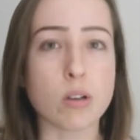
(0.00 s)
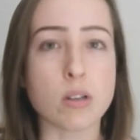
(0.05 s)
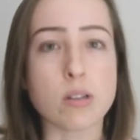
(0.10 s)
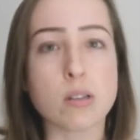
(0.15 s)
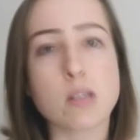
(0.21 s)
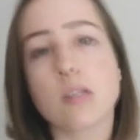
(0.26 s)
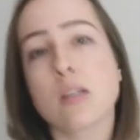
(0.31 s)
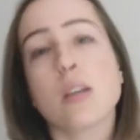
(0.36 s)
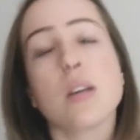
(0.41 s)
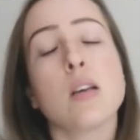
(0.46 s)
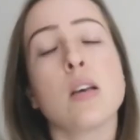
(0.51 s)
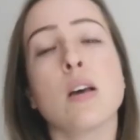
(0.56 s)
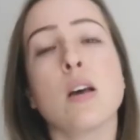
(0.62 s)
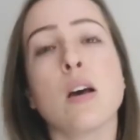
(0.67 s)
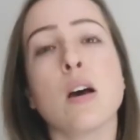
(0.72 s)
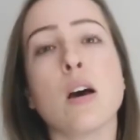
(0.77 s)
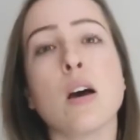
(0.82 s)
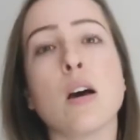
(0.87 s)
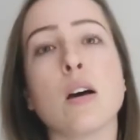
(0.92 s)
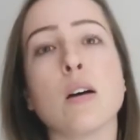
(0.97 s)
us
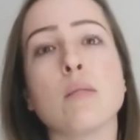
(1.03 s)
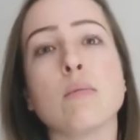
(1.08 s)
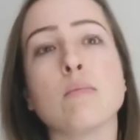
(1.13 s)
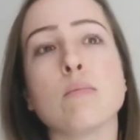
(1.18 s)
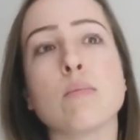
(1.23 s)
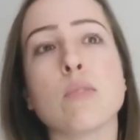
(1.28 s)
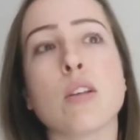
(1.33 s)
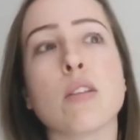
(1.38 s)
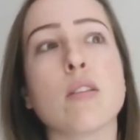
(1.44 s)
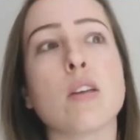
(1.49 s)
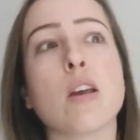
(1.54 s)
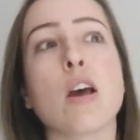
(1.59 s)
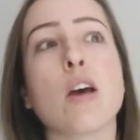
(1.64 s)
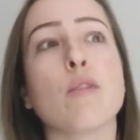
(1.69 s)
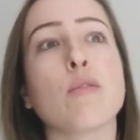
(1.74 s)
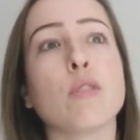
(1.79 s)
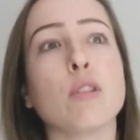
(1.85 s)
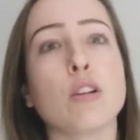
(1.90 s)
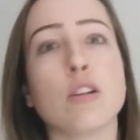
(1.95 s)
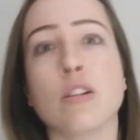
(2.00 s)
that they
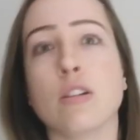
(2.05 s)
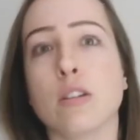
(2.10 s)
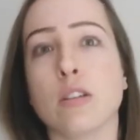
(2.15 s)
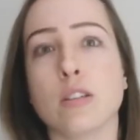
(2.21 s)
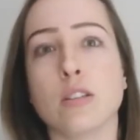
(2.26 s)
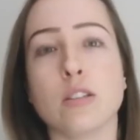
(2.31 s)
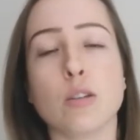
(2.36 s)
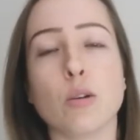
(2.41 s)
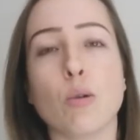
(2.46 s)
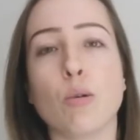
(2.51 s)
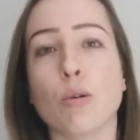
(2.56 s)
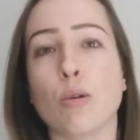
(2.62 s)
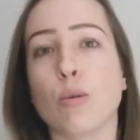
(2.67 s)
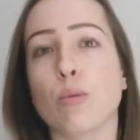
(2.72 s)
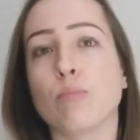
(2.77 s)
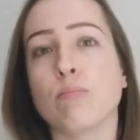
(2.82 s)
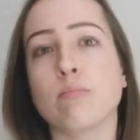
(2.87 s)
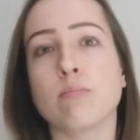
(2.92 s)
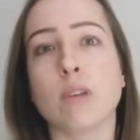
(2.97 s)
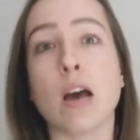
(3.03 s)
have learned
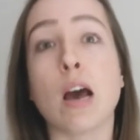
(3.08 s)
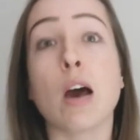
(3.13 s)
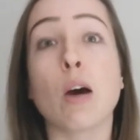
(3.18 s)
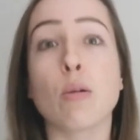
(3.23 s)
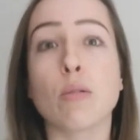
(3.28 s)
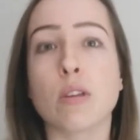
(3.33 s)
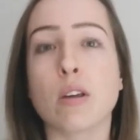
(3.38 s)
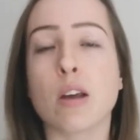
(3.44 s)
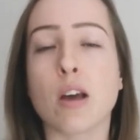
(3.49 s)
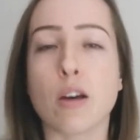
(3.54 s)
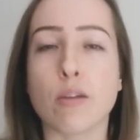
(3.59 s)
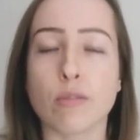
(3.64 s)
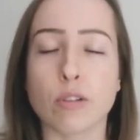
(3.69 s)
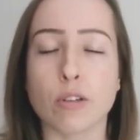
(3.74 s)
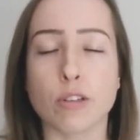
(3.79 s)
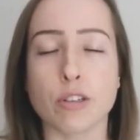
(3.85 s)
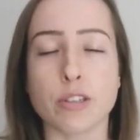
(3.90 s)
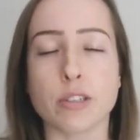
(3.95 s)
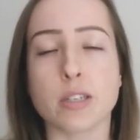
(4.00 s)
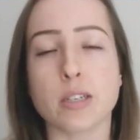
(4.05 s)
or how they have
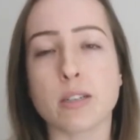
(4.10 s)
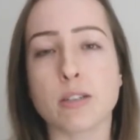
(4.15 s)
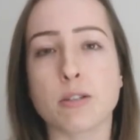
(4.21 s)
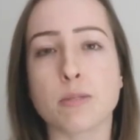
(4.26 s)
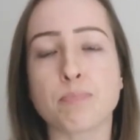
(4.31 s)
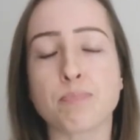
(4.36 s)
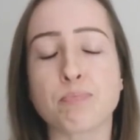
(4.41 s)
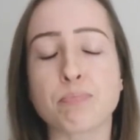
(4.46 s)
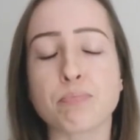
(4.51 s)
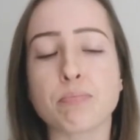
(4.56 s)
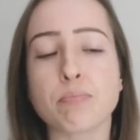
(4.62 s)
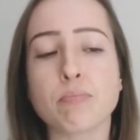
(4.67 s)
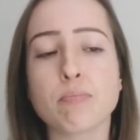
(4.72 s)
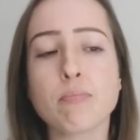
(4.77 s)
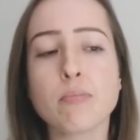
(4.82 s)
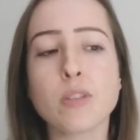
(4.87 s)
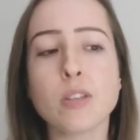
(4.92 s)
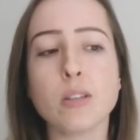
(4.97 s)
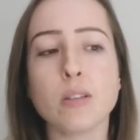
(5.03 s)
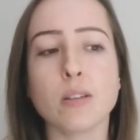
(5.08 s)
learned it.
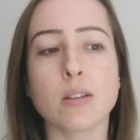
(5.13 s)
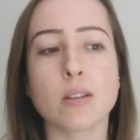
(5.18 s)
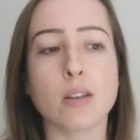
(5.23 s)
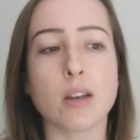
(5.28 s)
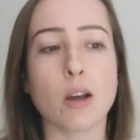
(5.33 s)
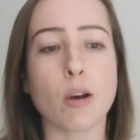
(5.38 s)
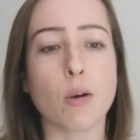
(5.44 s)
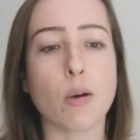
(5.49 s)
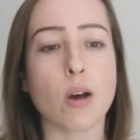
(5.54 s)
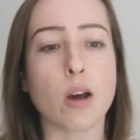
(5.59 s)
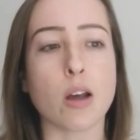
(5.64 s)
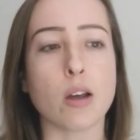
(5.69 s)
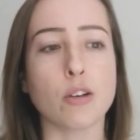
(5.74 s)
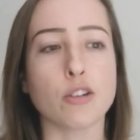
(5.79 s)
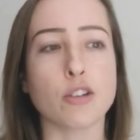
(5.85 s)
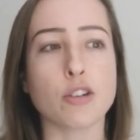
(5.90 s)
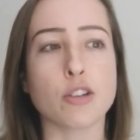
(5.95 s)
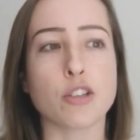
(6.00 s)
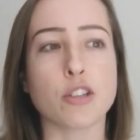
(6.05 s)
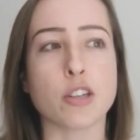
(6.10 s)
Now, I
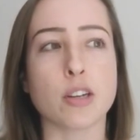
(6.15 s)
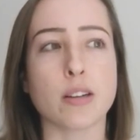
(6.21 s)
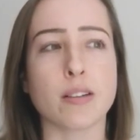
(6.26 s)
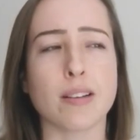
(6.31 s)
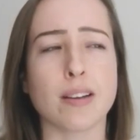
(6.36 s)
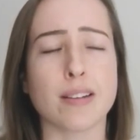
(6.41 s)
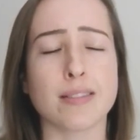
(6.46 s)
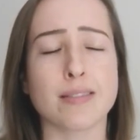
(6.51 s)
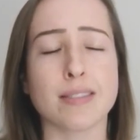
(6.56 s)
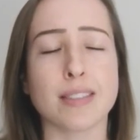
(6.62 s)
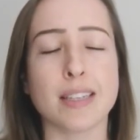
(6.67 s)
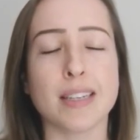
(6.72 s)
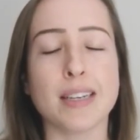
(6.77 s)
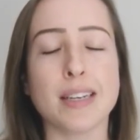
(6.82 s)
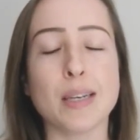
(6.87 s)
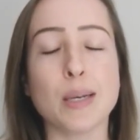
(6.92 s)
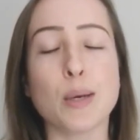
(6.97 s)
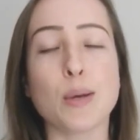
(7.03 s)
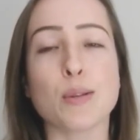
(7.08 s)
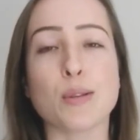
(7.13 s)
understand that
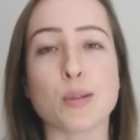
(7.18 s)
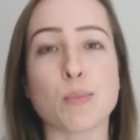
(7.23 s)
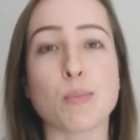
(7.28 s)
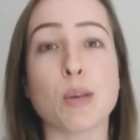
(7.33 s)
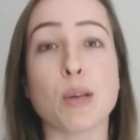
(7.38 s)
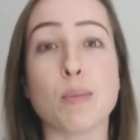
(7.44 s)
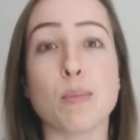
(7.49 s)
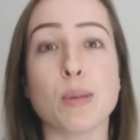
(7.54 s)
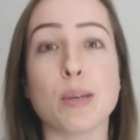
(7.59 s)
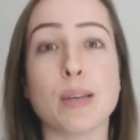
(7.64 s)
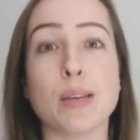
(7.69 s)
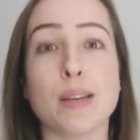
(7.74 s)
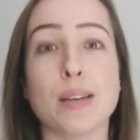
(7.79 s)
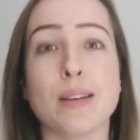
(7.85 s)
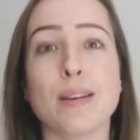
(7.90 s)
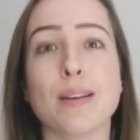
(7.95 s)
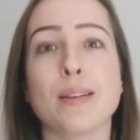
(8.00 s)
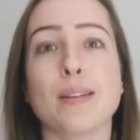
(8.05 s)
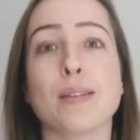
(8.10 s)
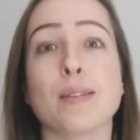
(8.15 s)

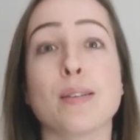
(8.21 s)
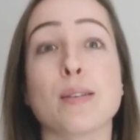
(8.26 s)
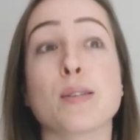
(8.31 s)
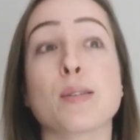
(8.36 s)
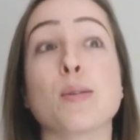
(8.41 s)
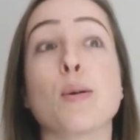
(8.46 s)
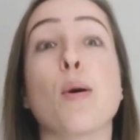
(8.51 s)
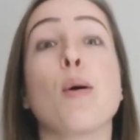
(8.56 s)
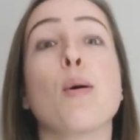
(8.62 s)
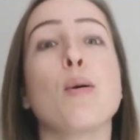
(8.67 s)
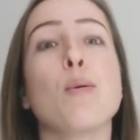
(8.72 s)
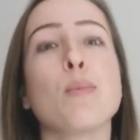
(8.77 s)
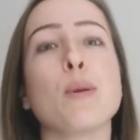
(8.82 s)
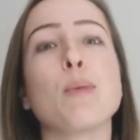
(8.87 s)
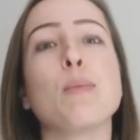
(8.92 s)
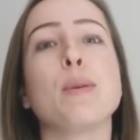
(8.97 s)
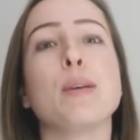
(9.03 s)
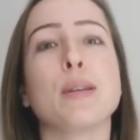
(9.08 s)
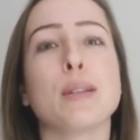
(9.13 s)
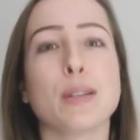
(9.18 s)
this all
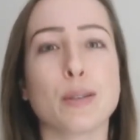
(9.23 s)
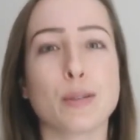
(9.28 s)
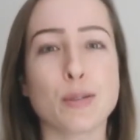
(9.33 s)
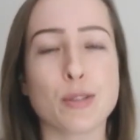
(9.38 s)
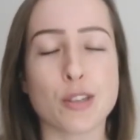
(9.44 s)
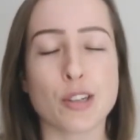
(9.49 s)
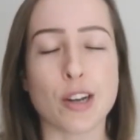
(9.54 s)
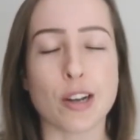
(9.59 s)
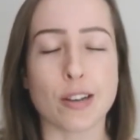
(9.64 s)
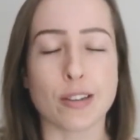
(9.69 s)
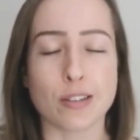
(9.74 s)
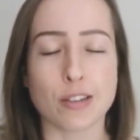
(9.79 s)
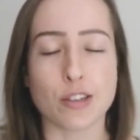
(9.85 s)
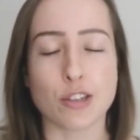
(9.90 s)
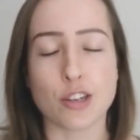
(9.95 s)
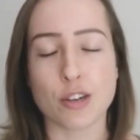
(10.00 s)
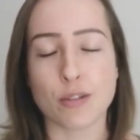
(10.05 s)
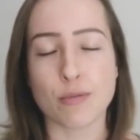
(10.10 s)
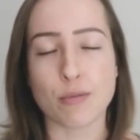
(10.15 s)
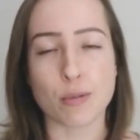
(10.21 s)
may be a little
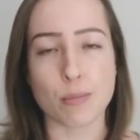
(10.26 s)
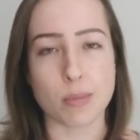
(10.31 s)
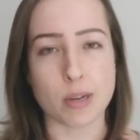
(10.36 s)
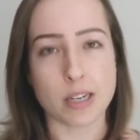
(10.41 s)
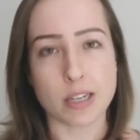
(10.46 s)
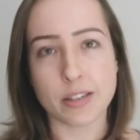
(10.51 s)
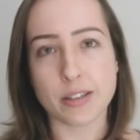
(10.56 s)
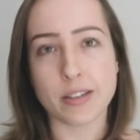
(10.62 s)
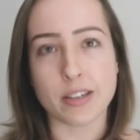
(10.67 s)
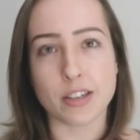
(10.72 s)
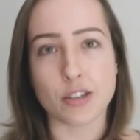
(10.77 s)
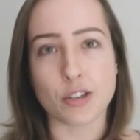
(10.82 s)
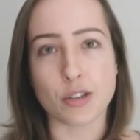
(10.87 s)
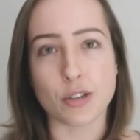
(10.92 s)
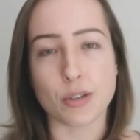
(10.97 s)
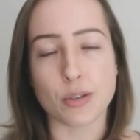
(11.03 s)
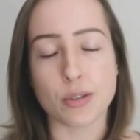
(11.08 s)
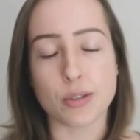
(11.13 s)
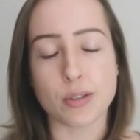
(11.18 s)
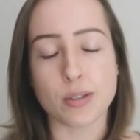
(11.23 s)
challenging for many
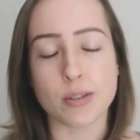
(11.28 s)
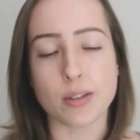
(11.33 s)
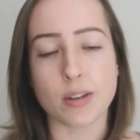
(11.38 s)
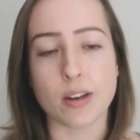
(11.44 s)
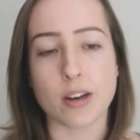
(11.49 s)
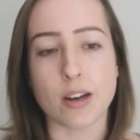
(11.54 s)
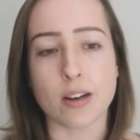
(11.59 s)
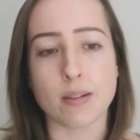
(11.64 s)
teachers